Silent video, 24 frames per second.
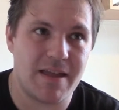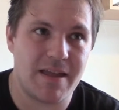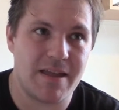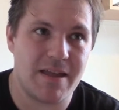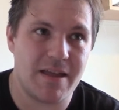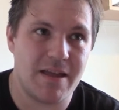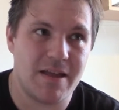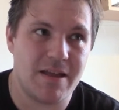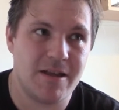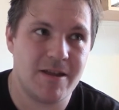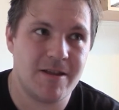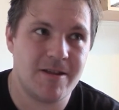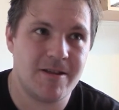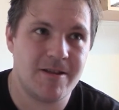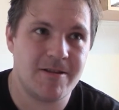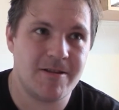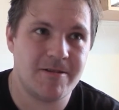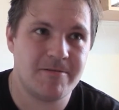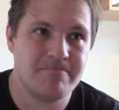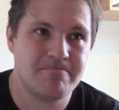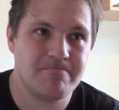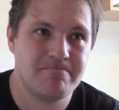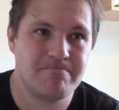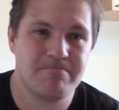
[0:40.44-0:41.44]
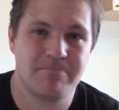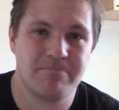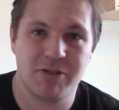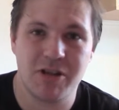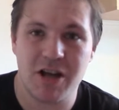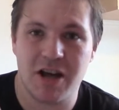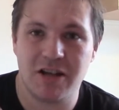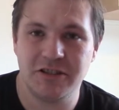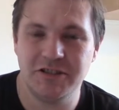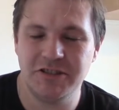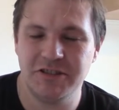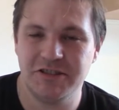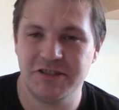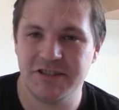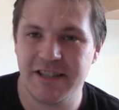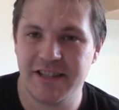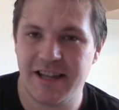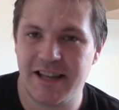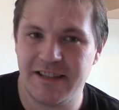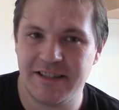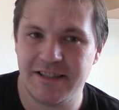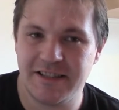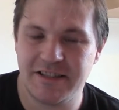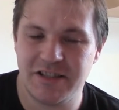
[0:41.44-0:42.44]
of the
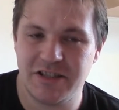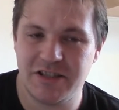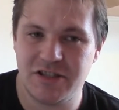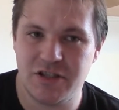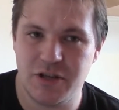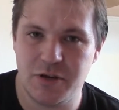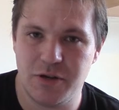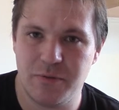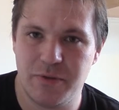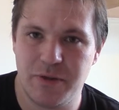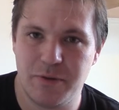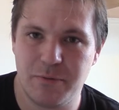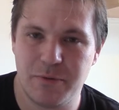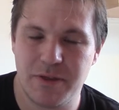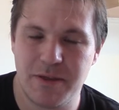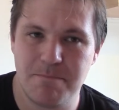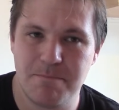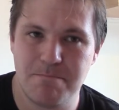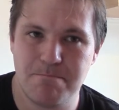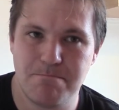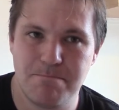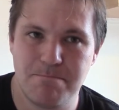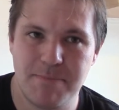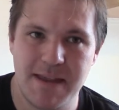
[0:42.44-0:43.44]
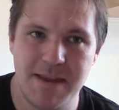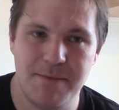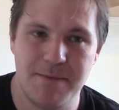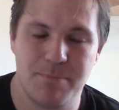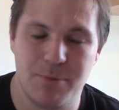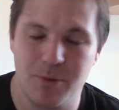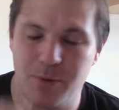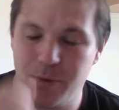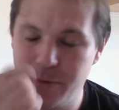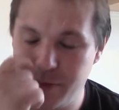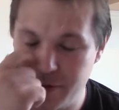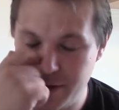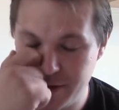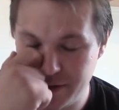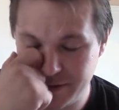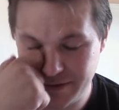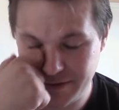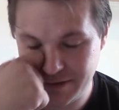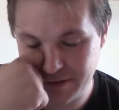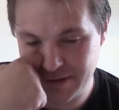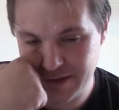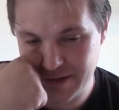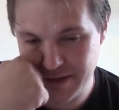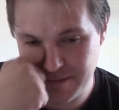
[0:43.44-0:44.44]
Galaxy 2, they were them people
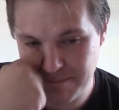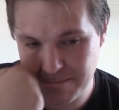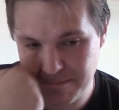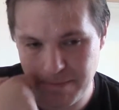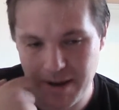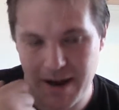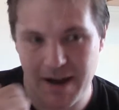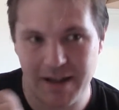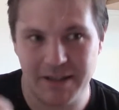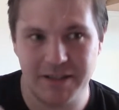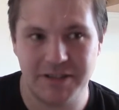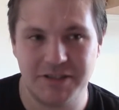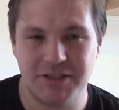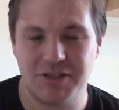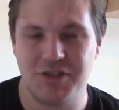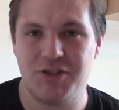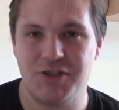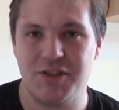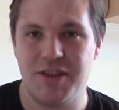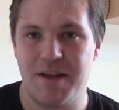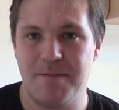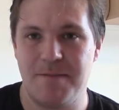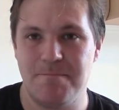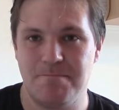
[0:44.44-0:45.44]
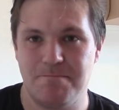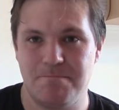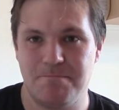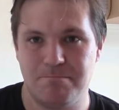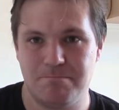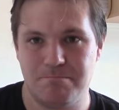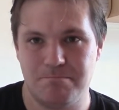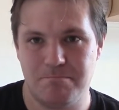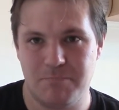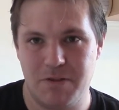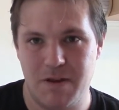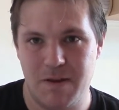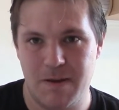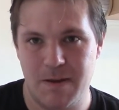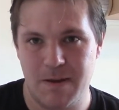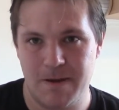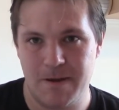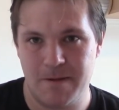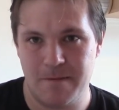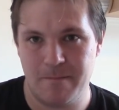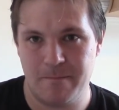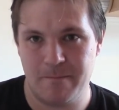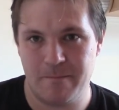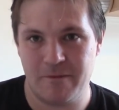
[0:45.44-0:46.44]
that piloted them
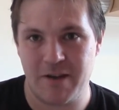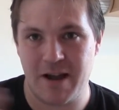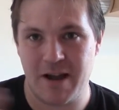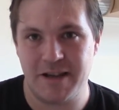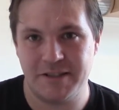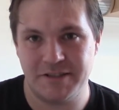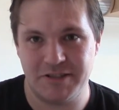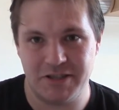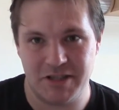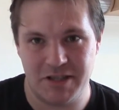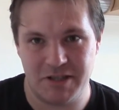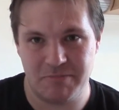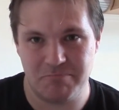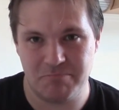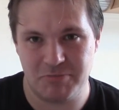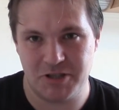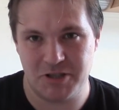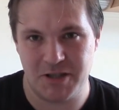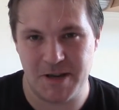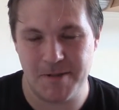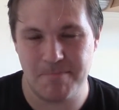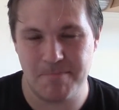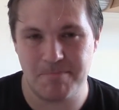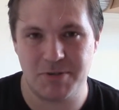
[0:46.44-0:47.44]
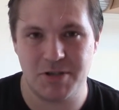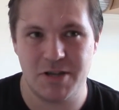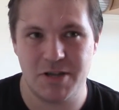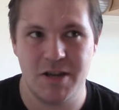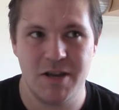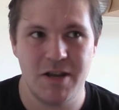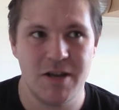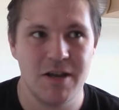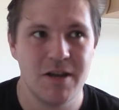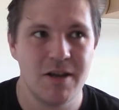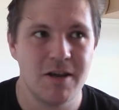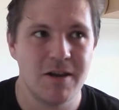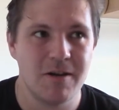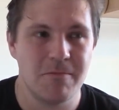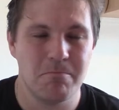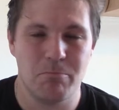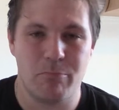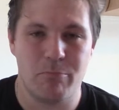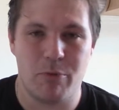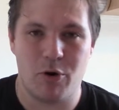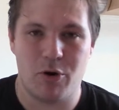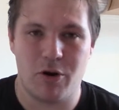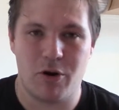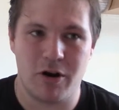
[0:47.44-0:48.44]
fighter ships,
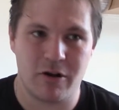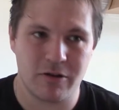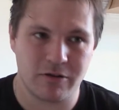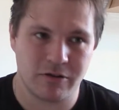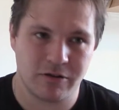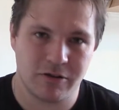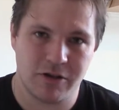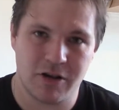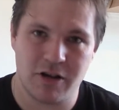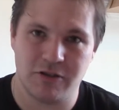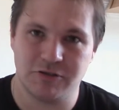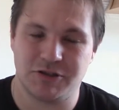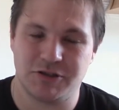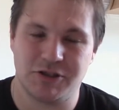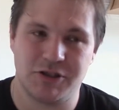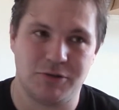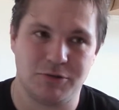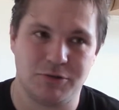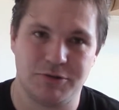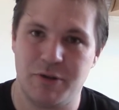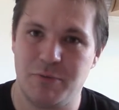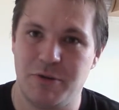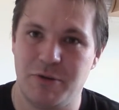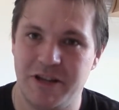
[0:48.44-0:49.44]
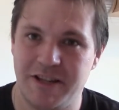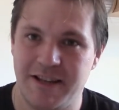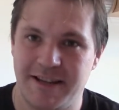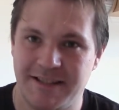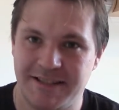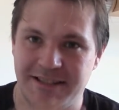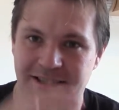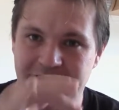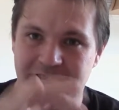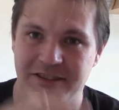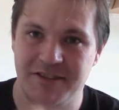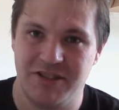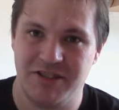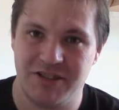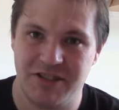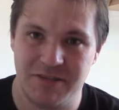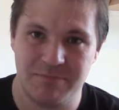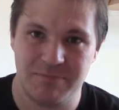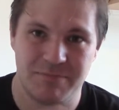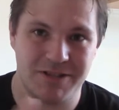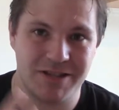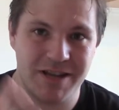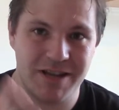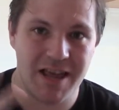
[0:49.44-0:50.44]
but on consoles they weren't actually in the
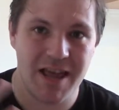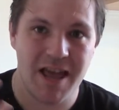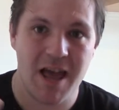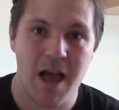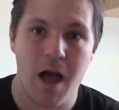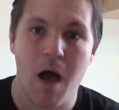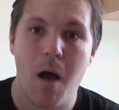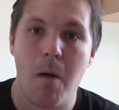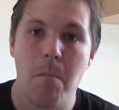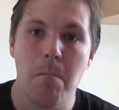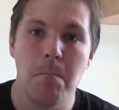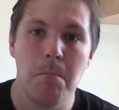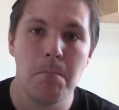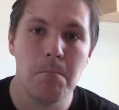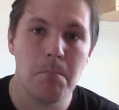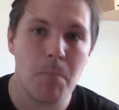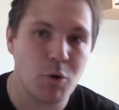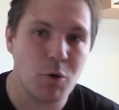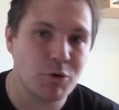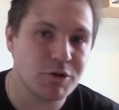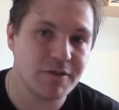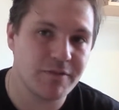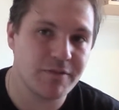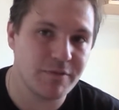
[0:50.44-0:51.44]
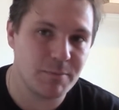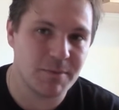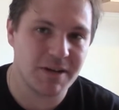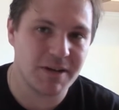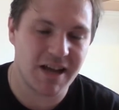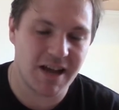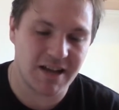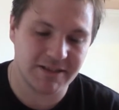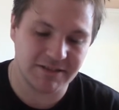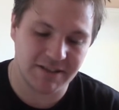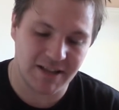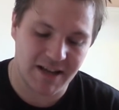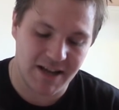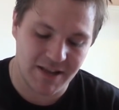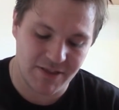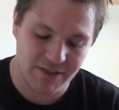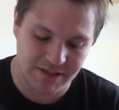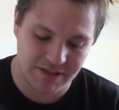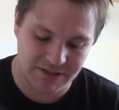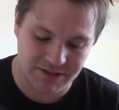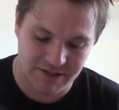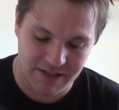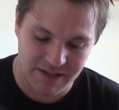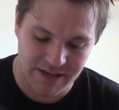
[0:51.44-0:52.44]
ships. Most of them are kind of like
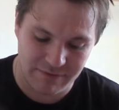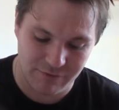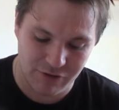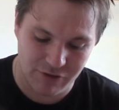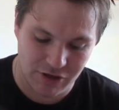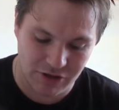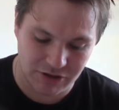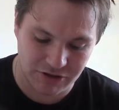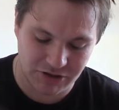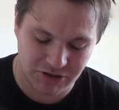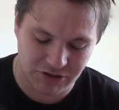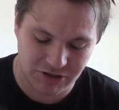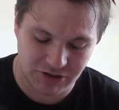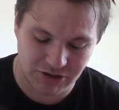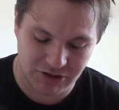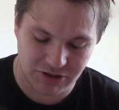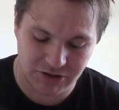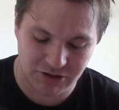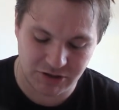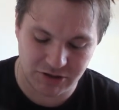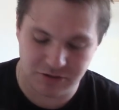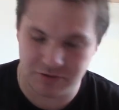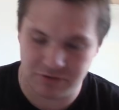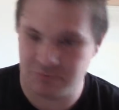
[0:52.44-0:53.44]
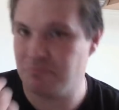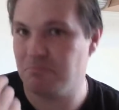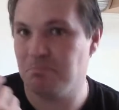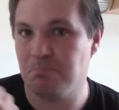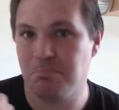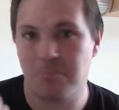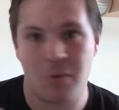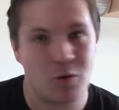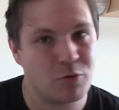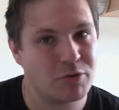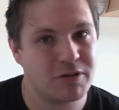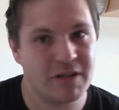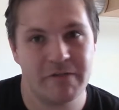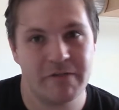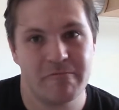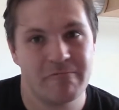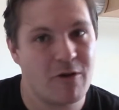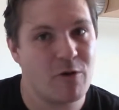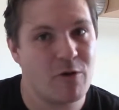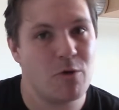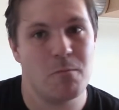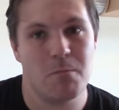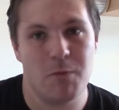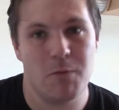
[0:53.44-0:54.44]
this. They've got mostly
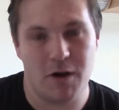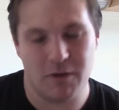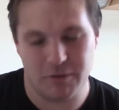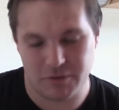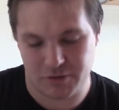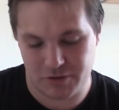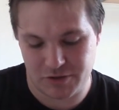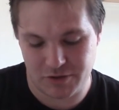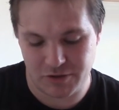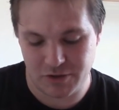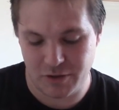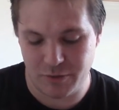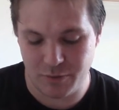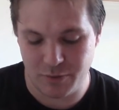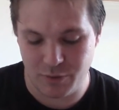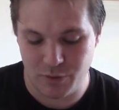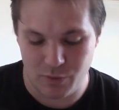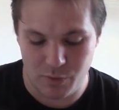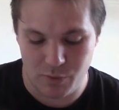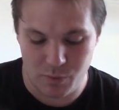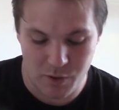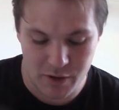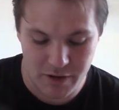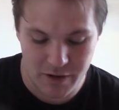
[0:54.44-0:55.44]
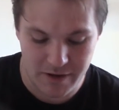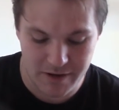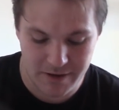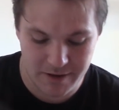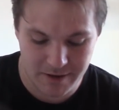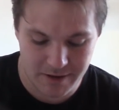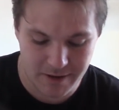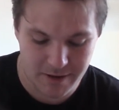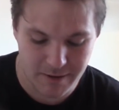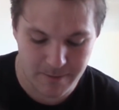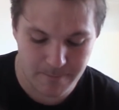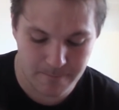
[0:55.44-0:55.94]
robots doing all the work,